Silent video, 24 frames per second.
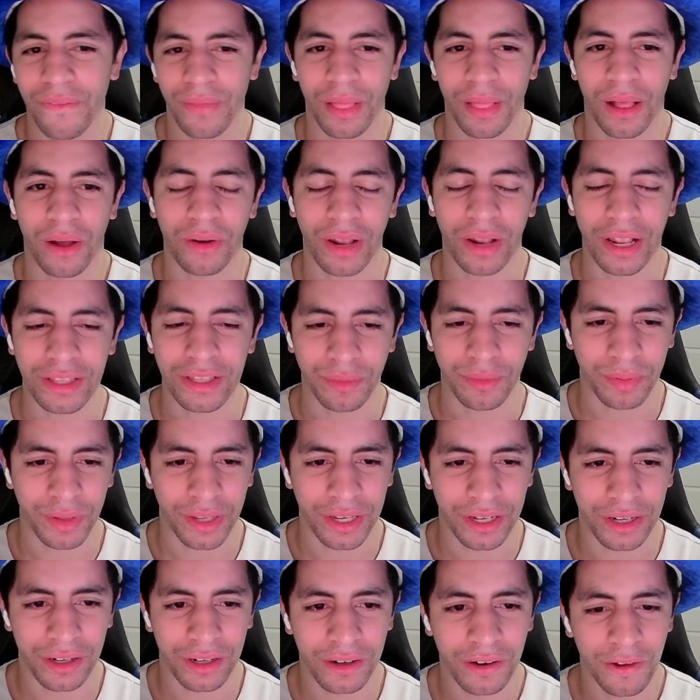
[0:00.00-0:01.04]
I would hate to play
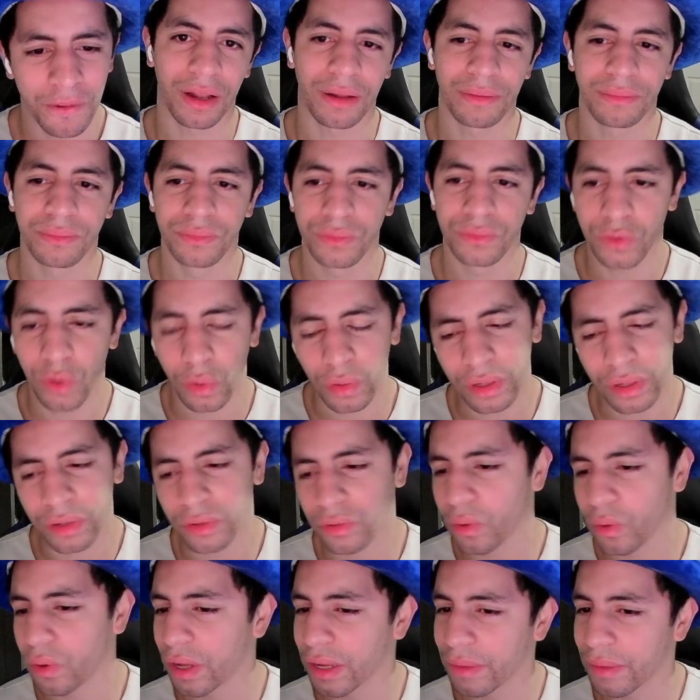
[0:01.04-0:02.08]
here. Northern
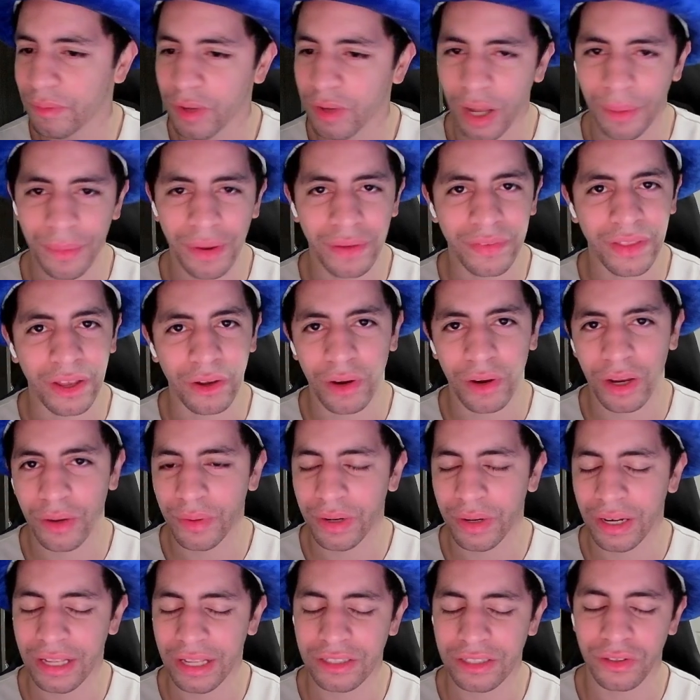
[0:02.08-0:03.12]
Illinois coming off that great win
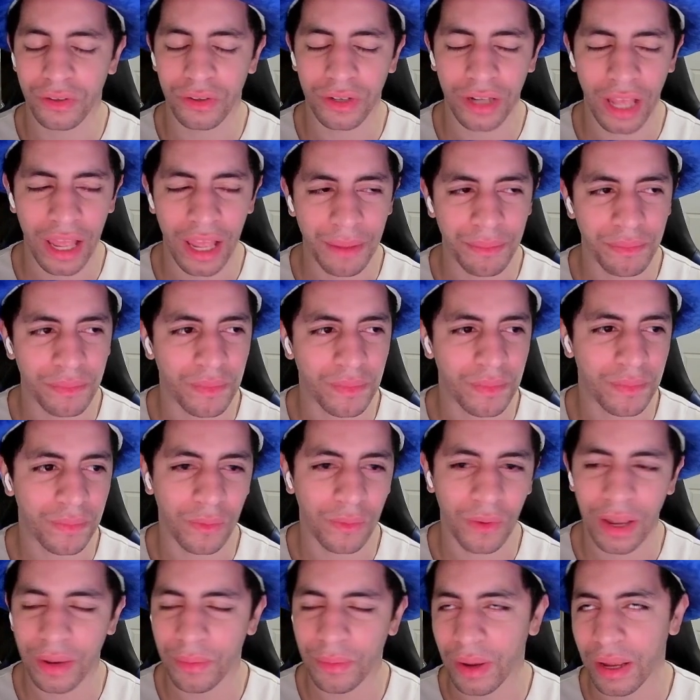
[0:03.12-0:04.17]
against Notre Dame
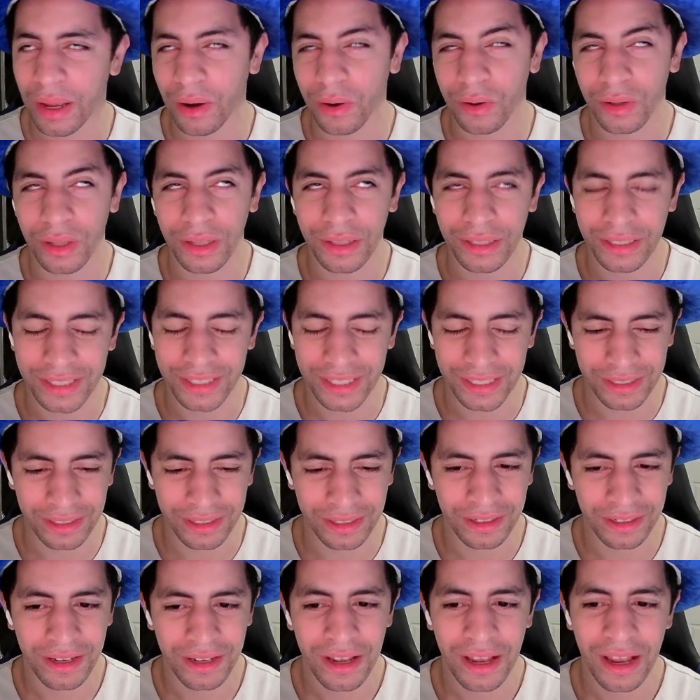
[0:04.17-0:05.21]
way early in the season,
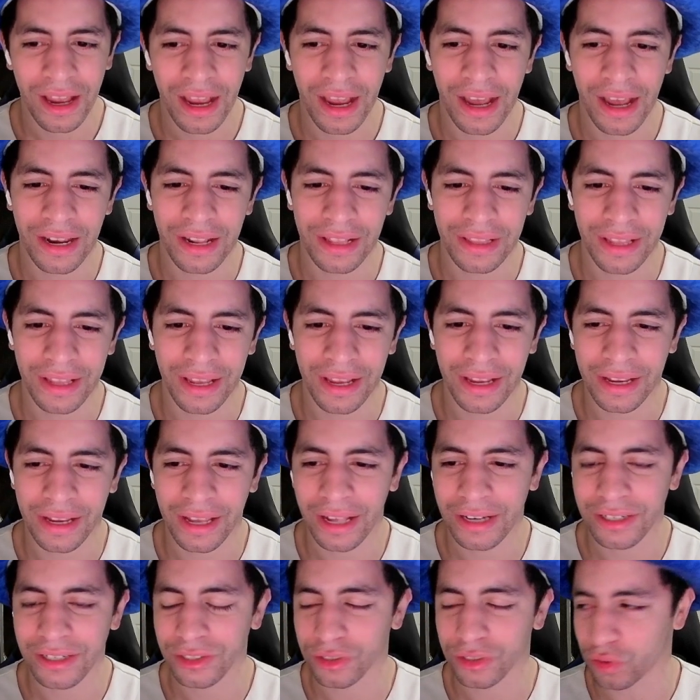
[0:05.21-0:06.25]
and then they kind
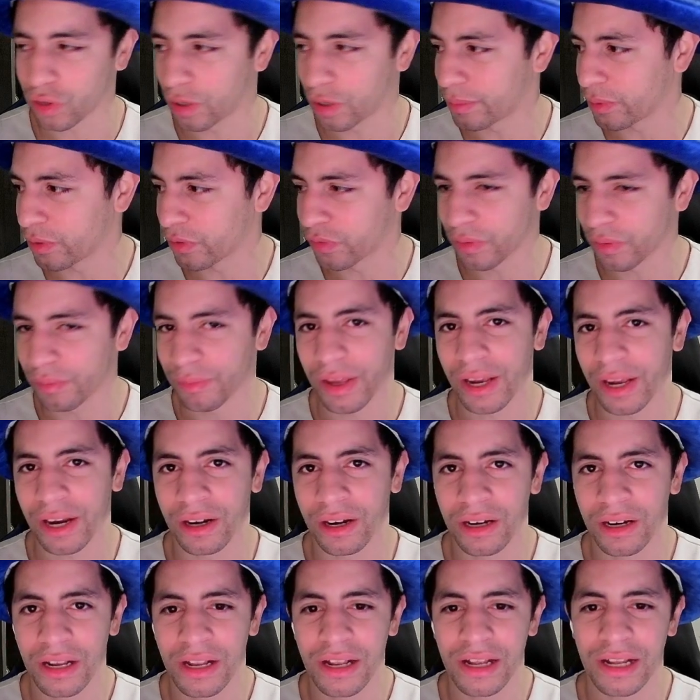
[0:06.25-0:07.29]
of just crumbled from there
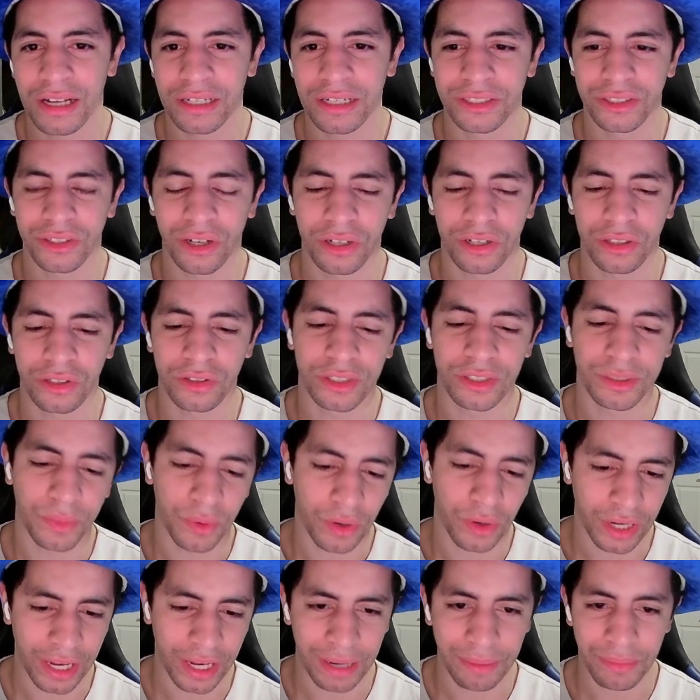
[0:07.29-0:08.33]
and just started losing more
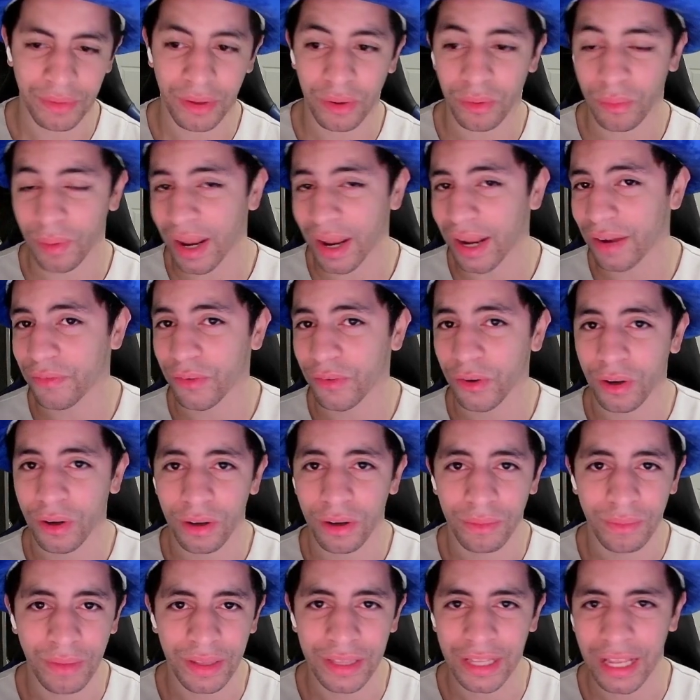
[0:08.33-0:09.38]
games. They were ranked
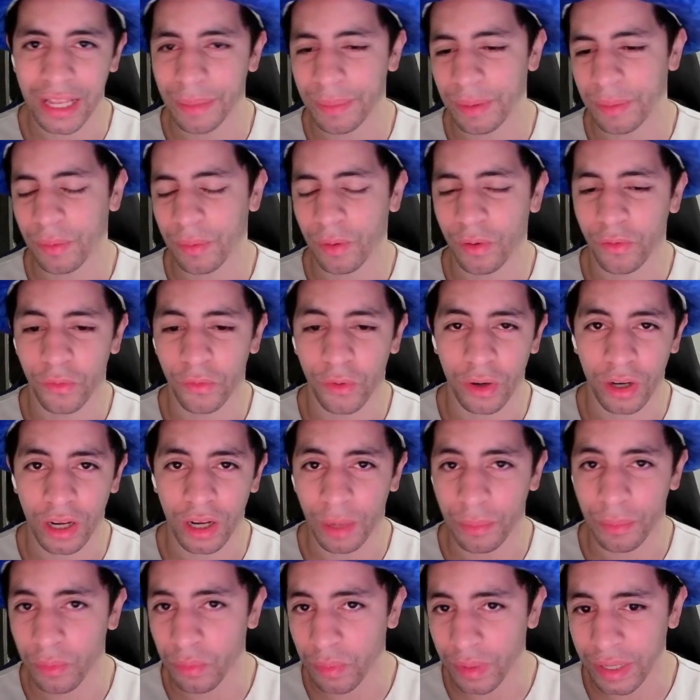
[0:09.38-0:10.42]
in the AP poll for a
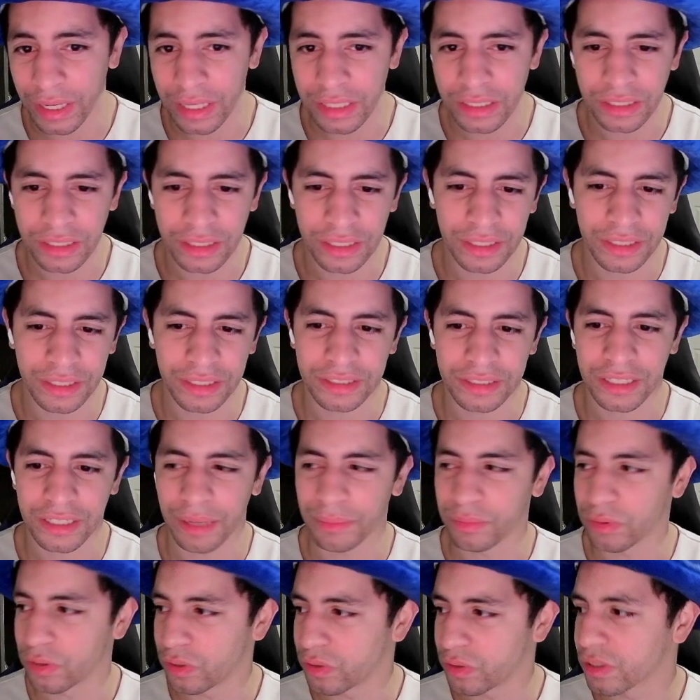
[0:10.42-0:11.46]
couple weeks, and then they just
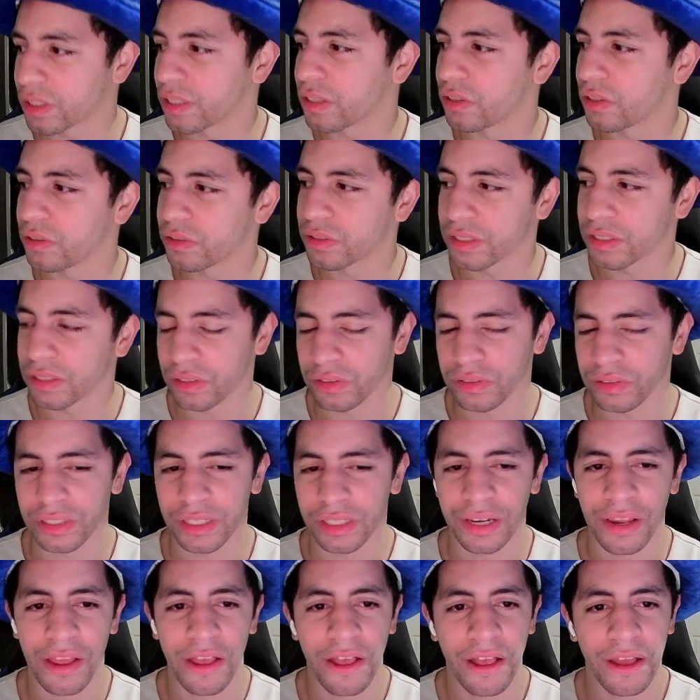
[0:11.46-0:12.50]
kept
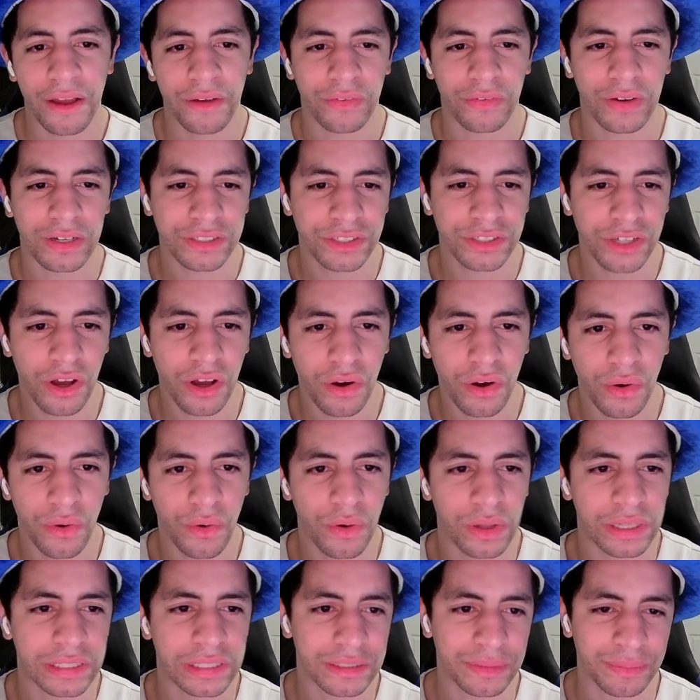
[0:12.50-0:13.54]
losing. Fresno
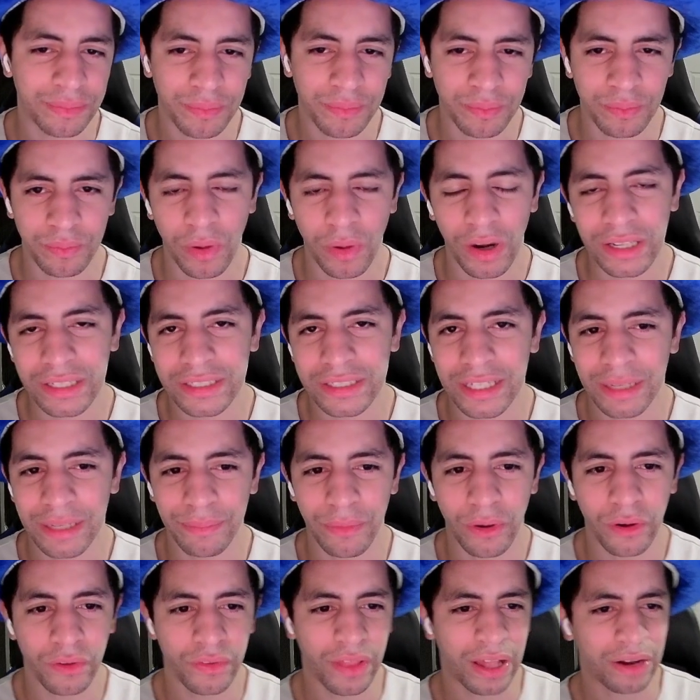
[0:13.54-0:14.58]
is probably in the same
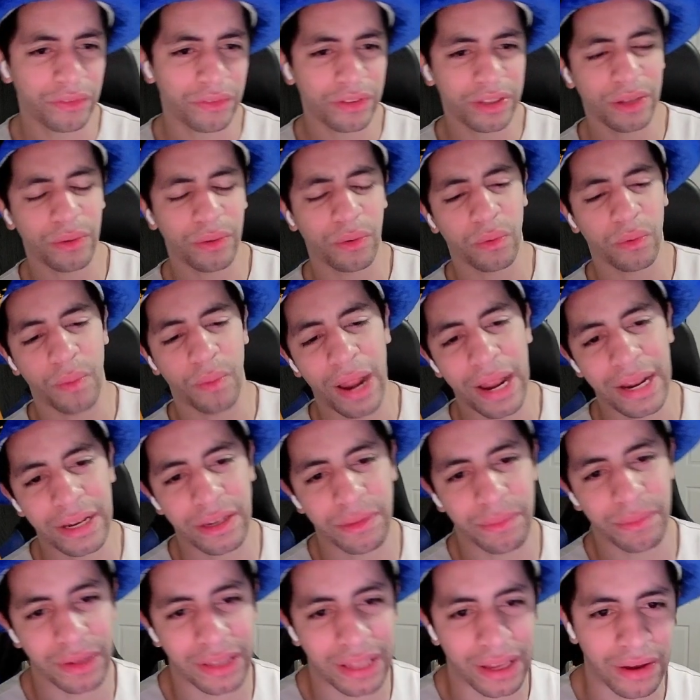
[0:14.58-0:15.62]
boat. I don't think they were ranked,
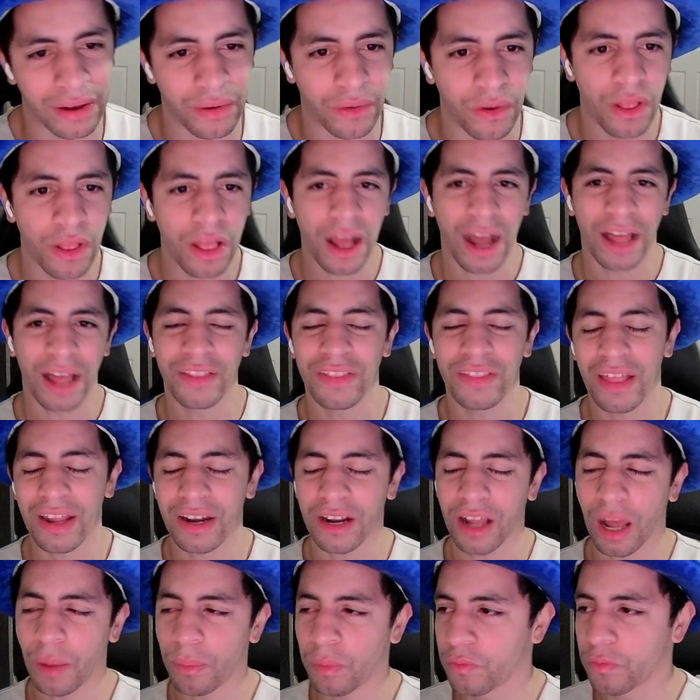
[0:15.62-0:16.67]
but I think they had a
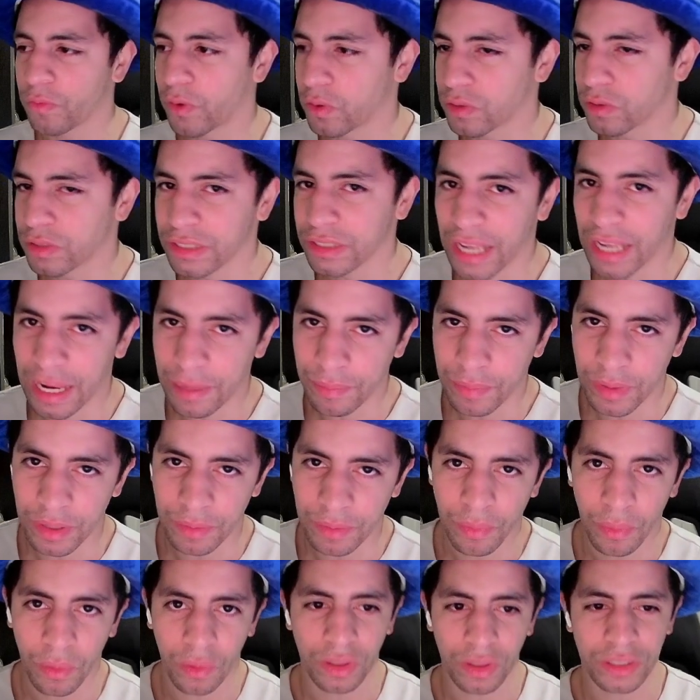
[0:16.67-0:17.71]
couple votes in the AP
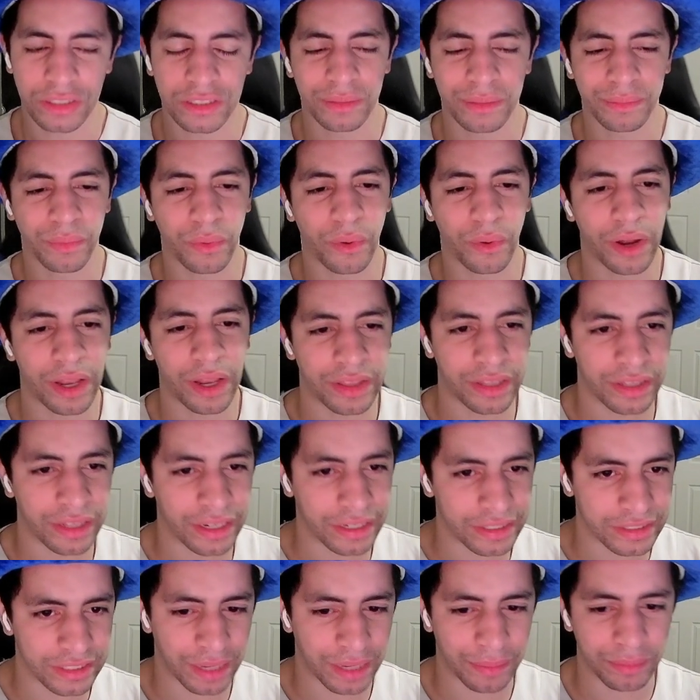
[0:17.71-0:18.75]
poll at some point, and then they
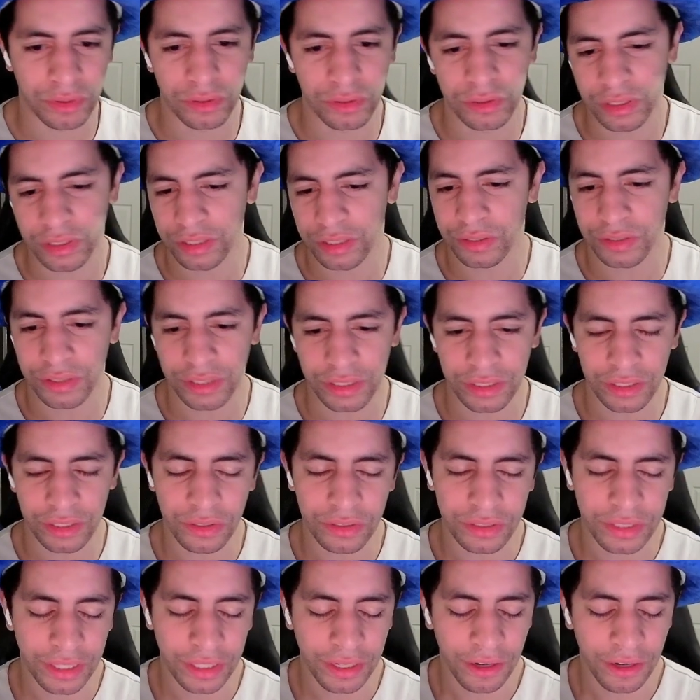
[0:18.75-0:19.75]
just kept losing.